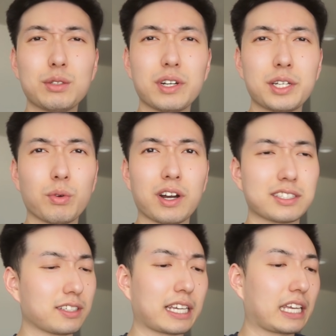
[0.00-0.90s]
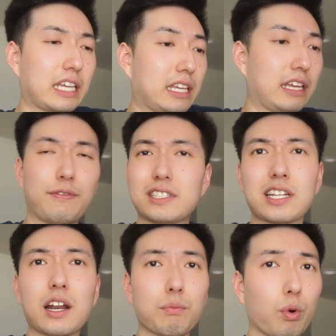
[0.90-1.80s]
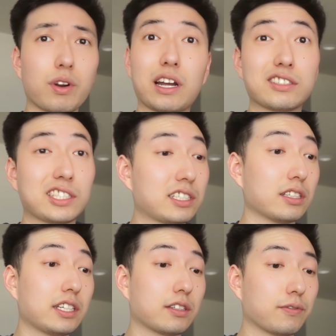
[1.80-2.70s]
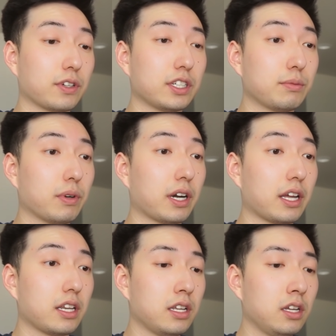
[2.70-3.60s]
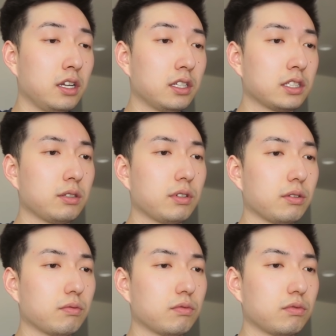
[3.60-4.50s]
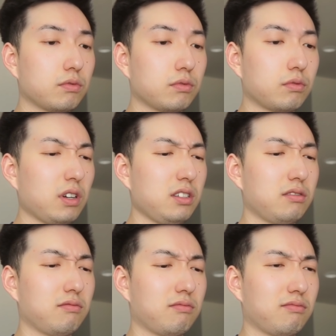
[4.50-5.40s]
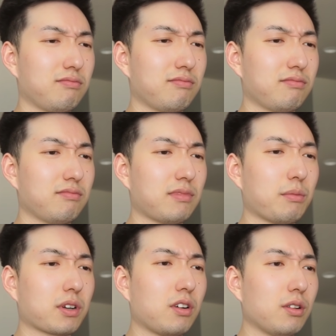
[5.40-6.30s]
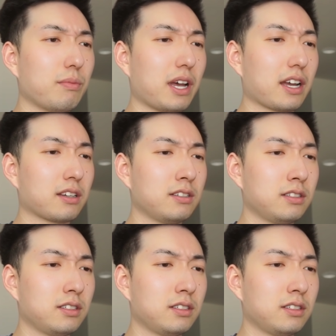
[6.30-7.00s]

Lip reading: see what he wants. Like, if it's not important, I'll just delete the footage, but let's see what he... What? I'm gonna call him back.